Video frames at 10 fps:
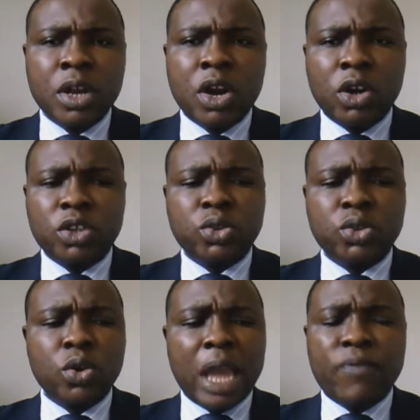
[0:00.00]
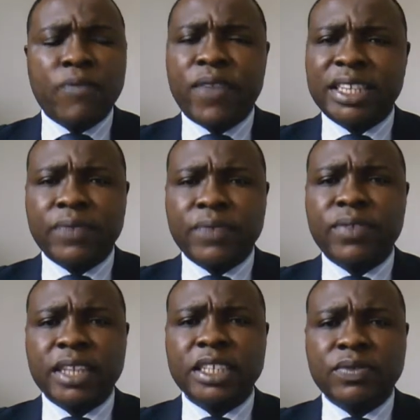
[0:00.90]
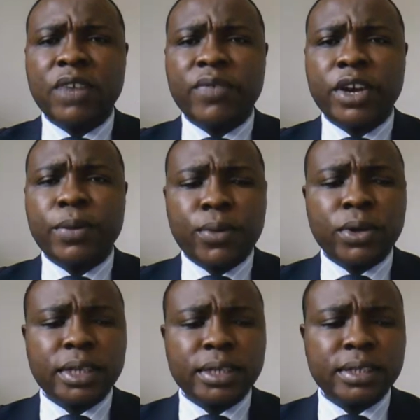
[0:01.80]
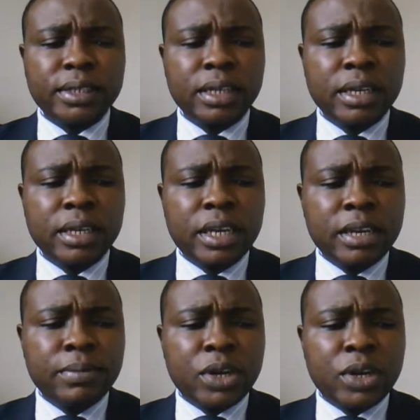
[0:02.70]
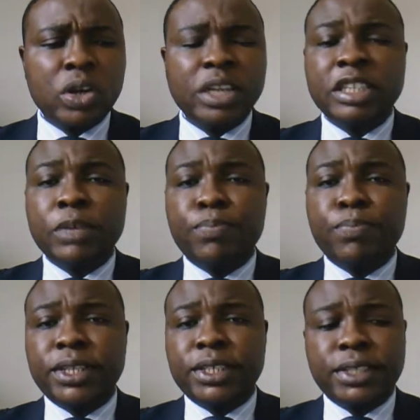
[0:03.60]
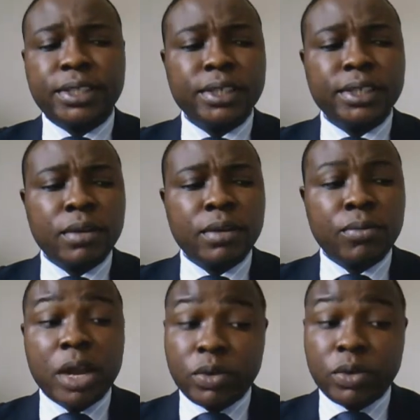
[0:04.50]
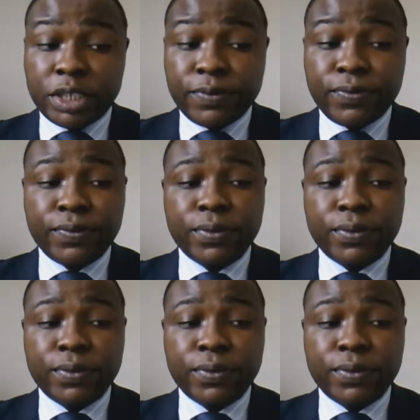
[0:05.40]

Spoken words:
Also, effectiveness is very, very important because it's a bit more elusive.